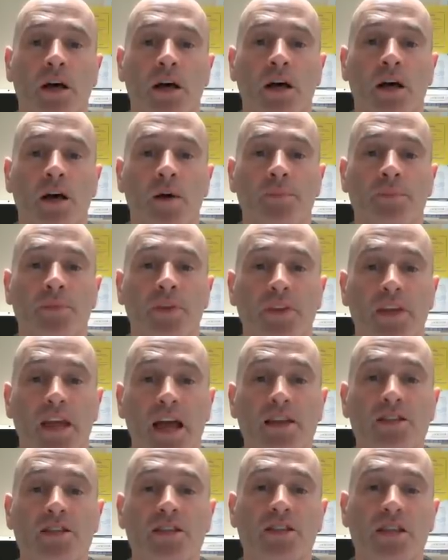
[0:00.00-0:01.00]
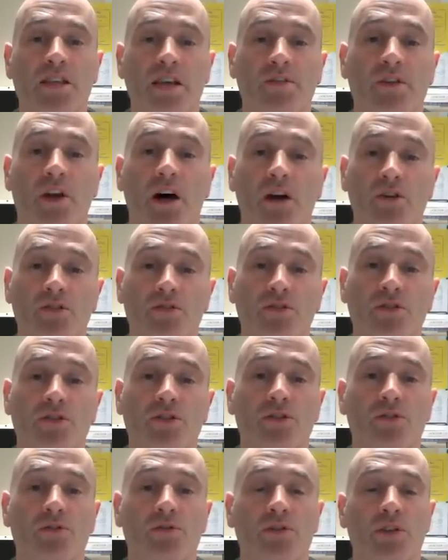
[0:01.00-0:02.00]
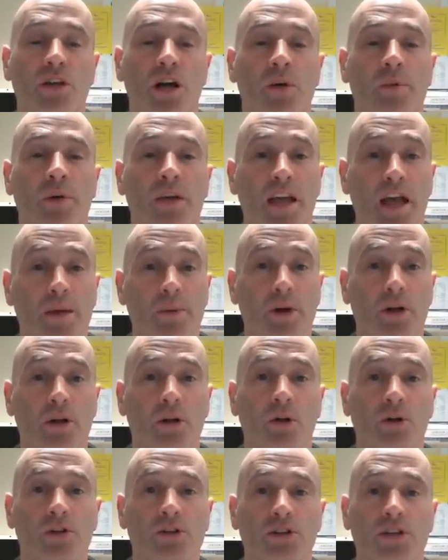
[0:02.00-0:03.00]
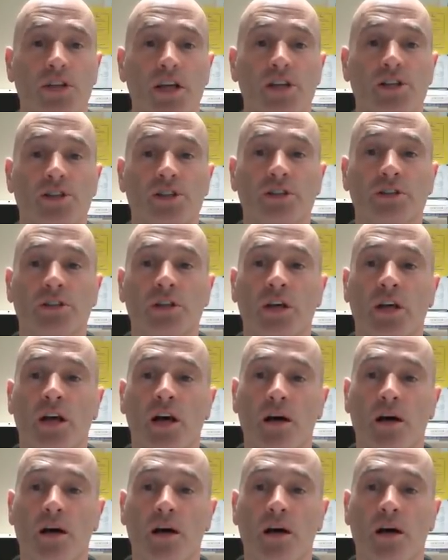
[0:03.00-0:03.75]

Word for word: The S700 used chemical oxidation